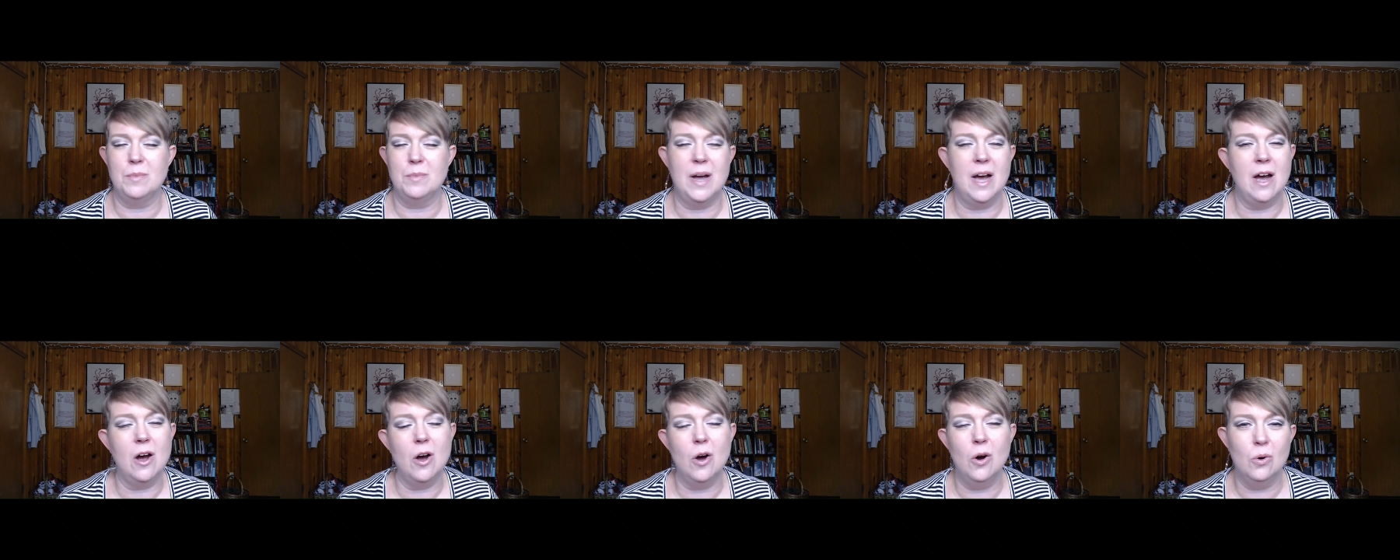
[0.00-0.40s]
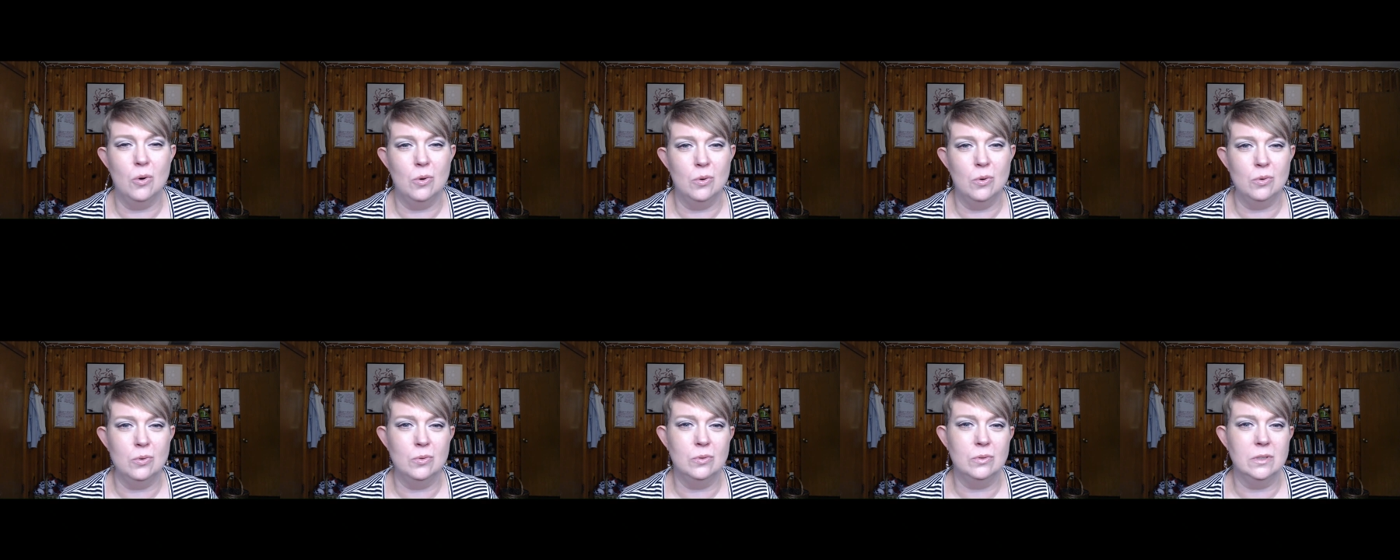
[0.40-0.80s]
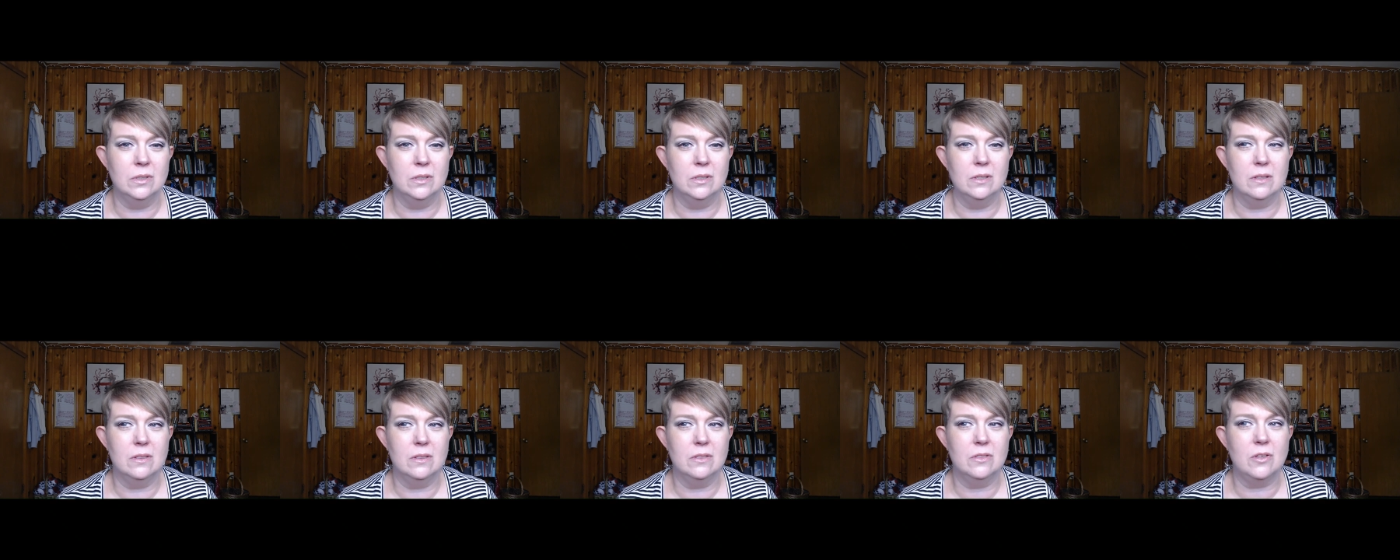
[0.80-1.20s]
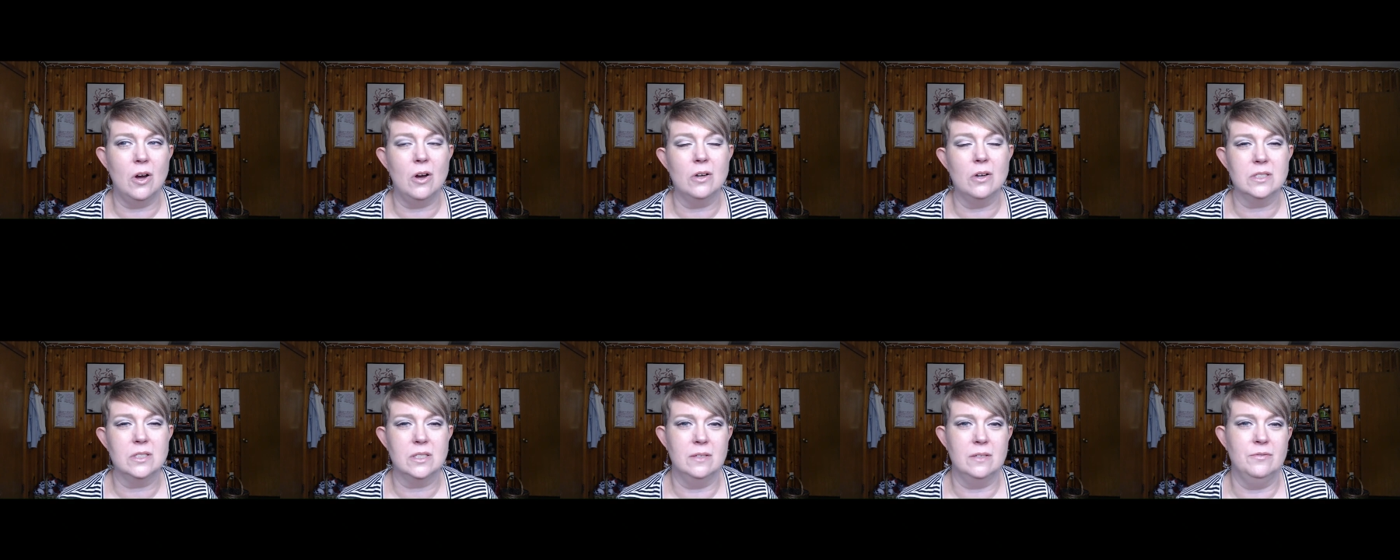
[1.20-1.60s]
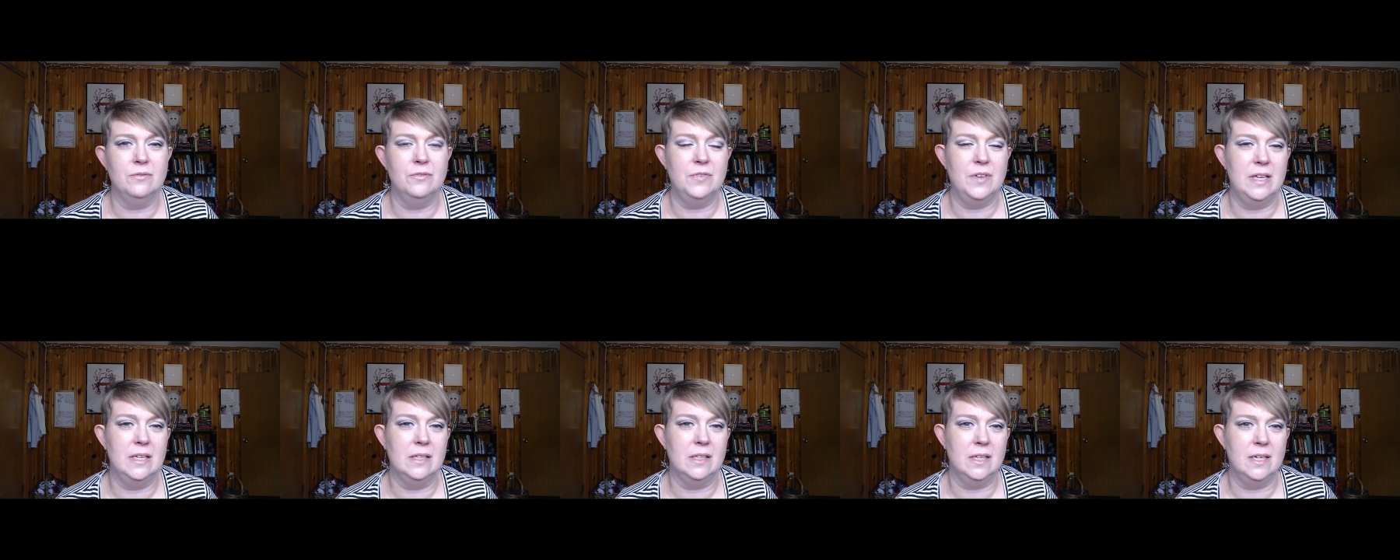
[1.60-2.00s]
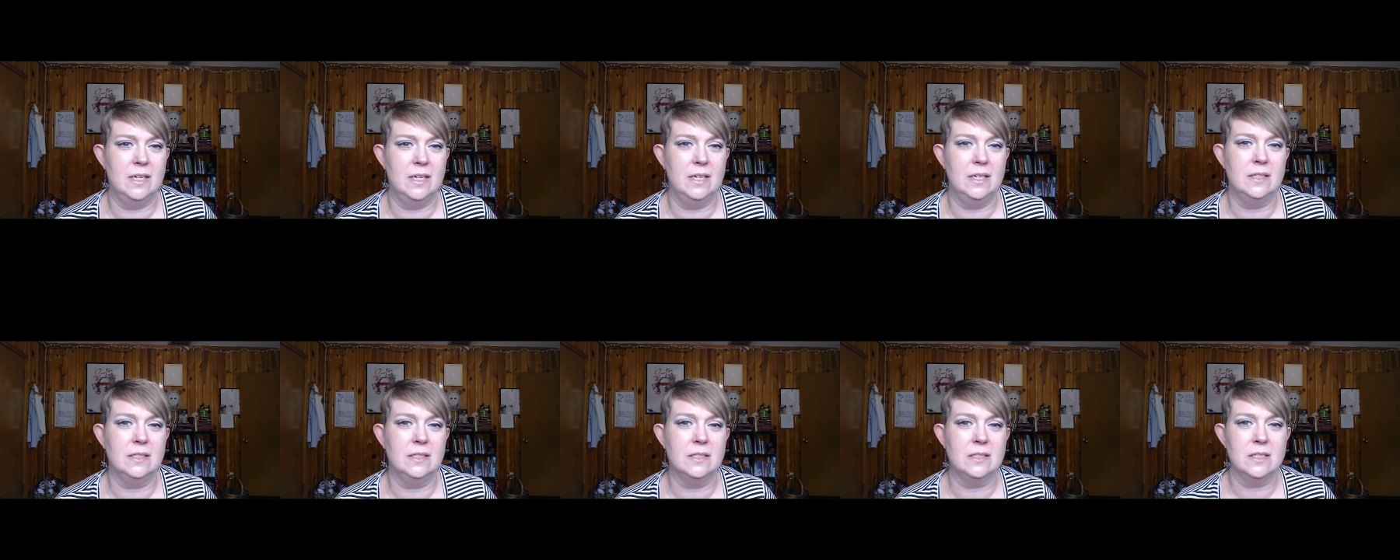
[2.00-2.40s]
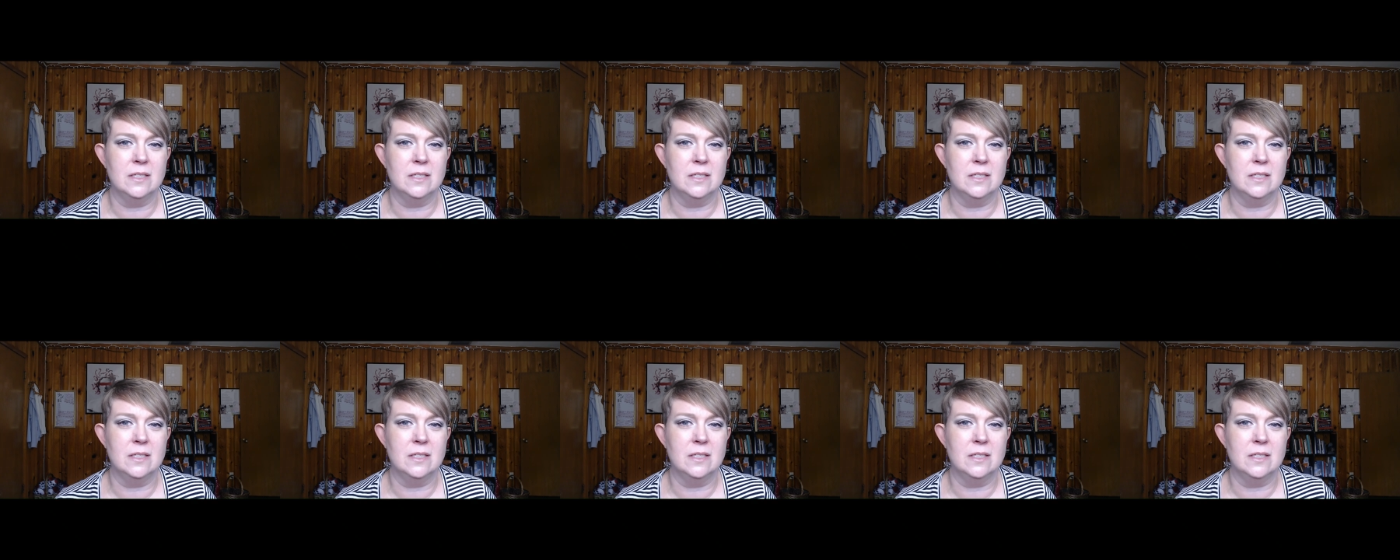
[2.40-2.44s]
own thoughts and feelings